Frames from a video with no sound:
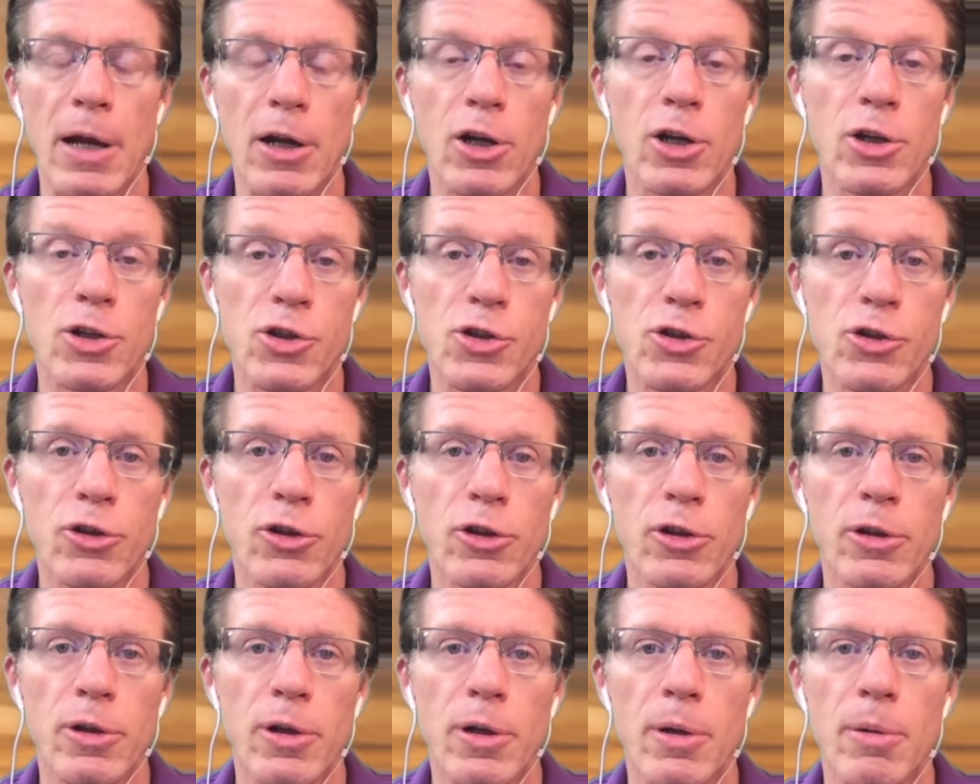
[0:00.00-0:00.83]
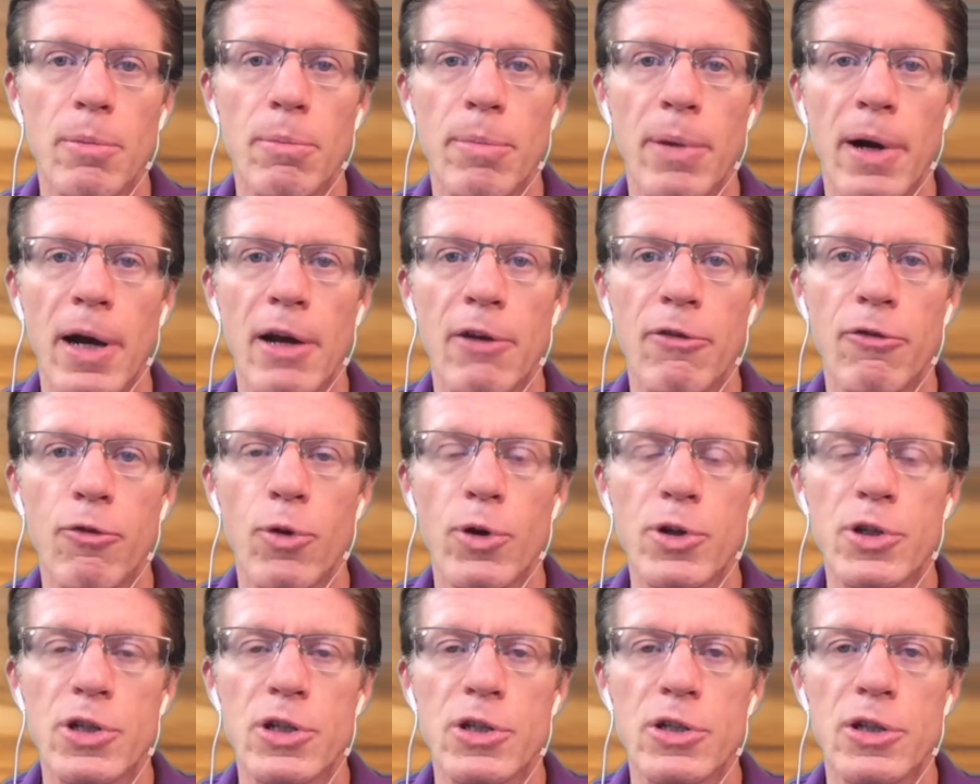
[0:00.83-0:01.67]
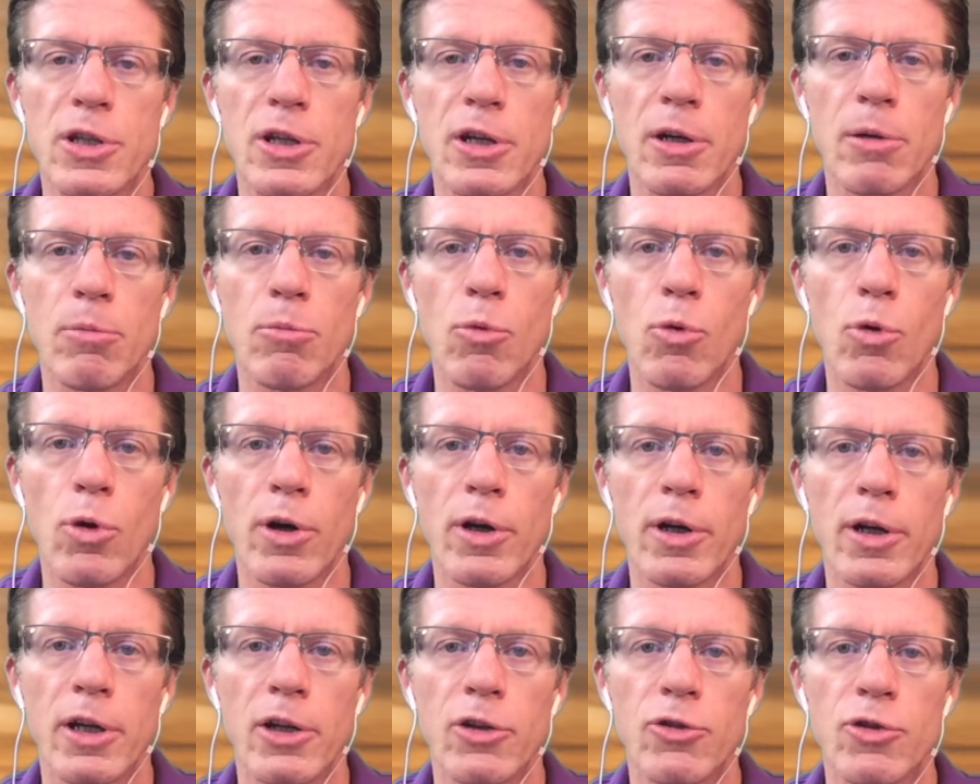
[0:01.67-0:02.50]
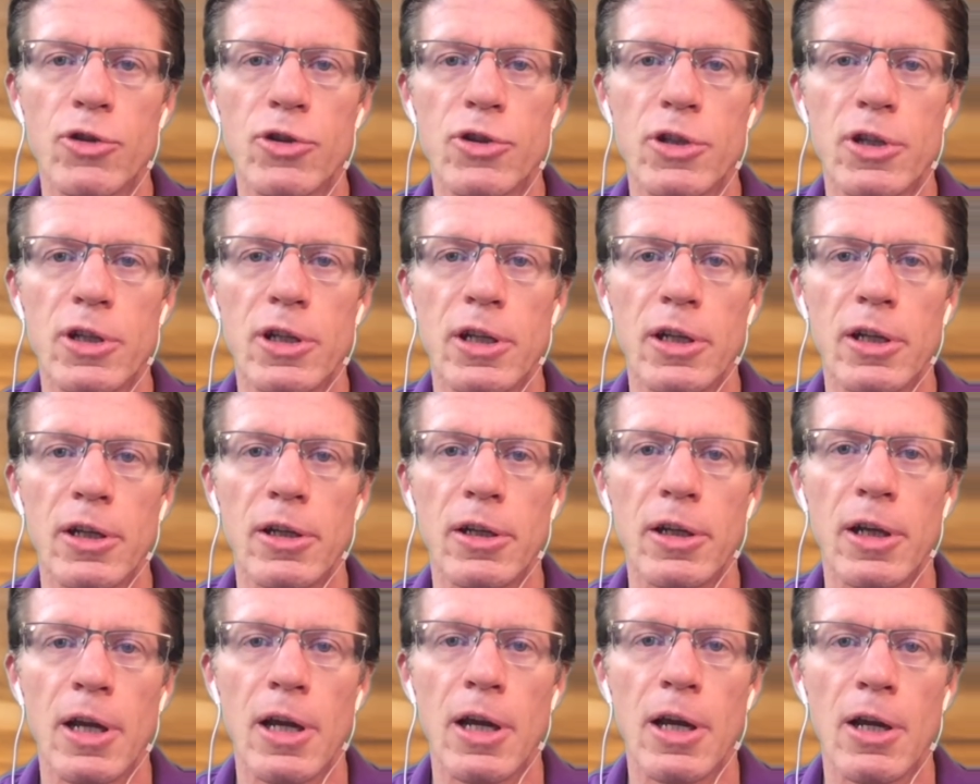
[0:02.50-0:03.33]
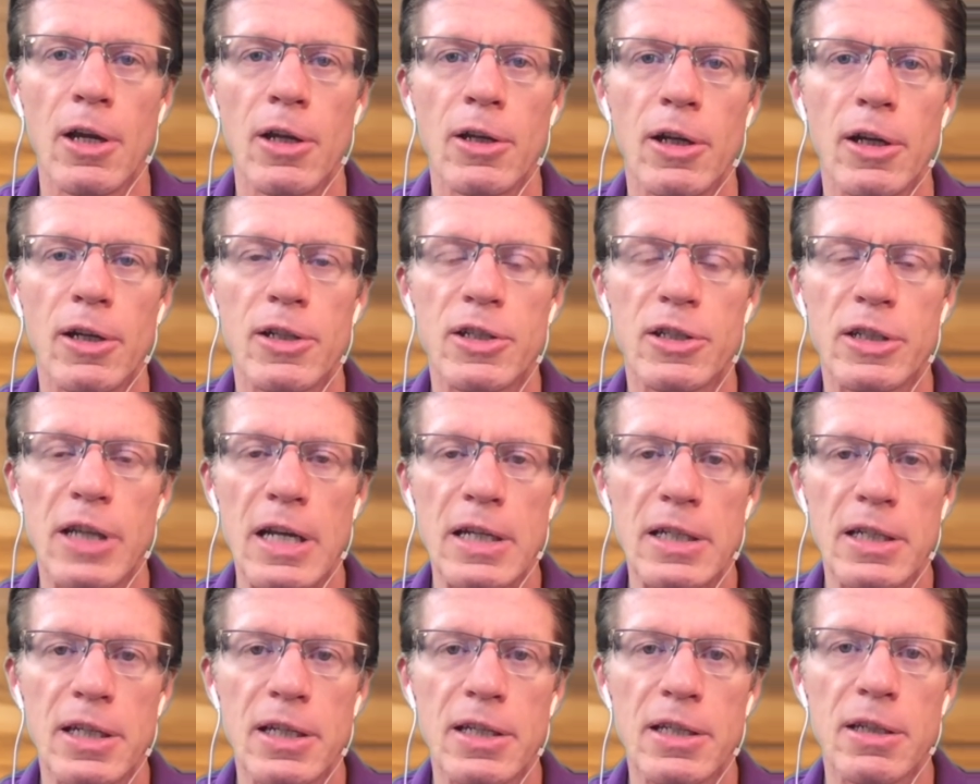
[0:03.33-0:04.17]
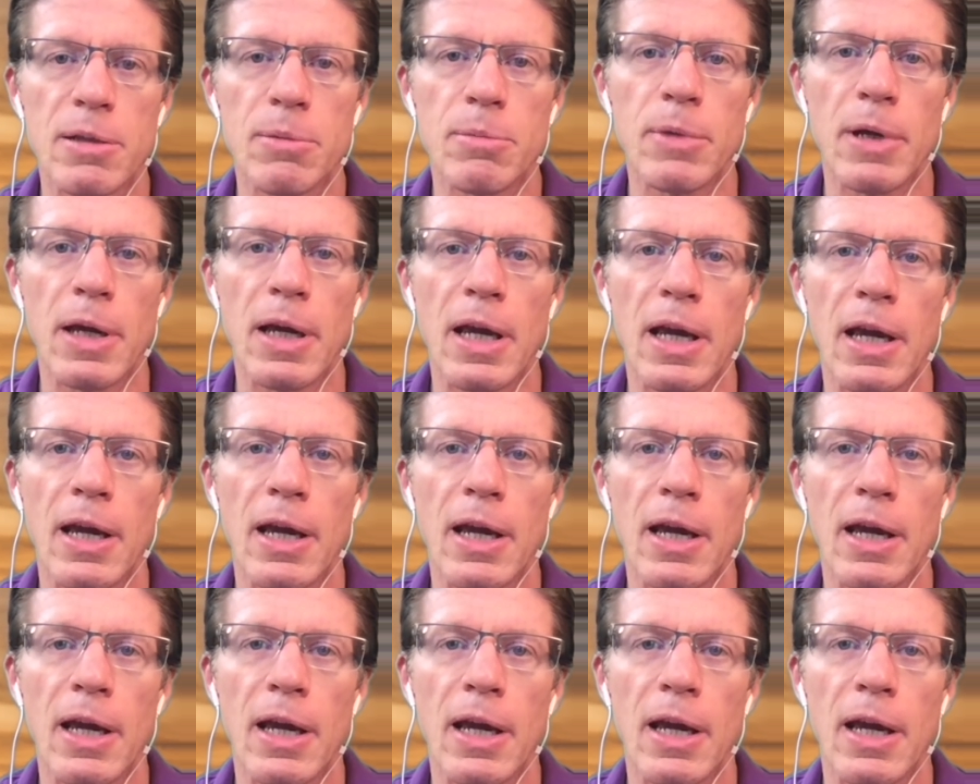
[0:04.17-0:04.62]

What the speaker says: concern by forces that are more interested in statism